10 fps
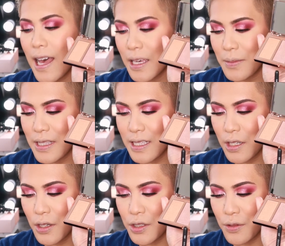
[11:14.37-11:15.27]
I'm
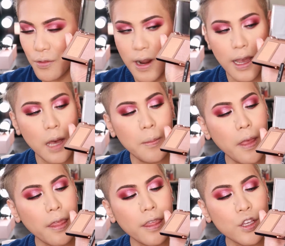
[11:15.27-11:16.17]
instead going to grab
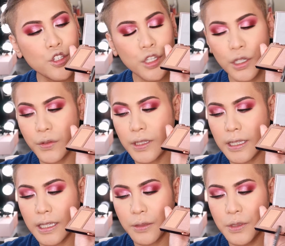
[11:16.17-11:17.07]
this shade over
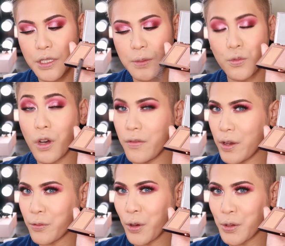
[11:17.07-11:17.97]
here, which is more of
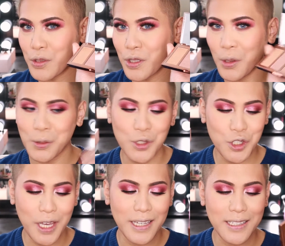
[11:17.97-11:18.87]
a rose gold
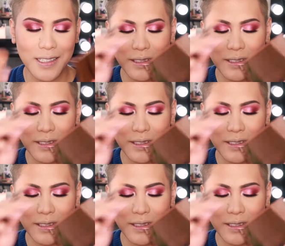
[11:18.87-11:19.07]
shade.